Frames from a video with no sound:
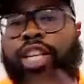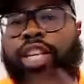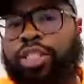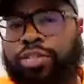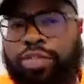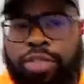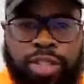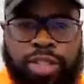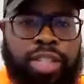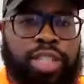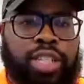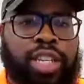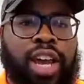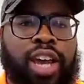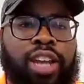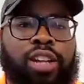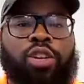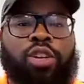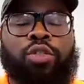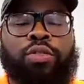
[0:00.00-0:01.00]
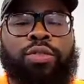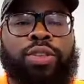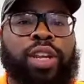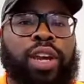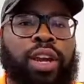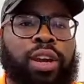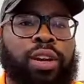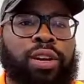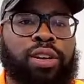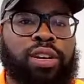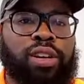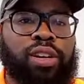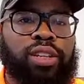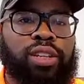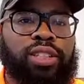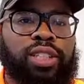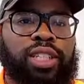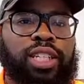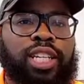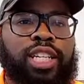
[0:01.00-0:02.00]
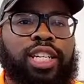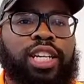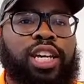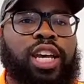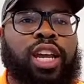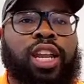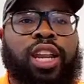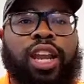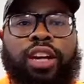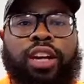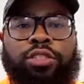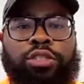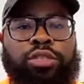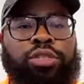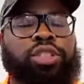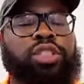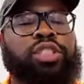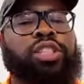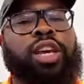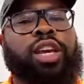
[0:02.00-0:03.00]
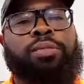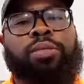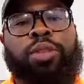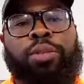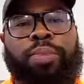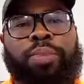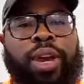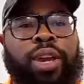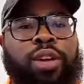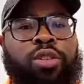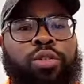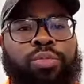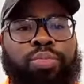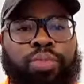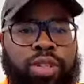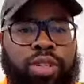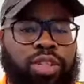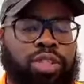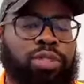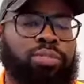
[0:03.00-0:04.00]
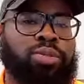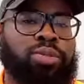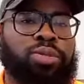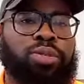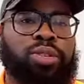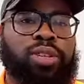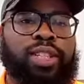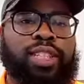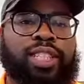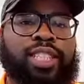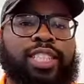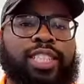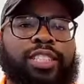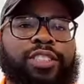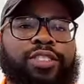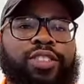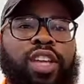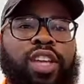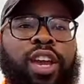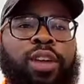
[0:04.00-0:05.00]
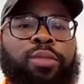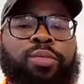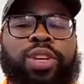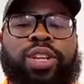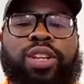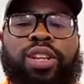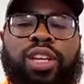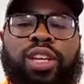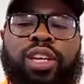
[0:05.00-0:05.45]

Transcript: transfer your debt over there, and now you're just able to pay on principal. And